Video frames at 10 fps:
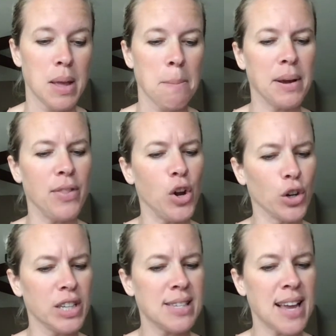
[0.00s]
But in the
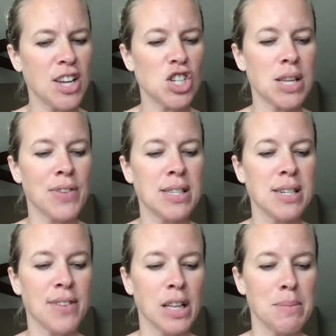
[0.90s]
early stages of its
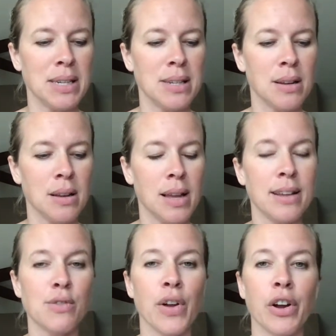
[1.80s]
development, it
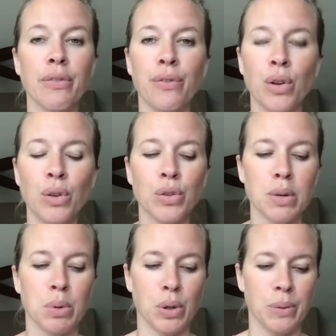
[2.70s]
is very
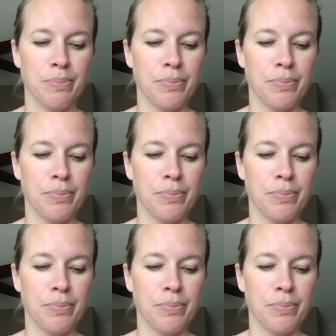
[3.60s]
vulnerable.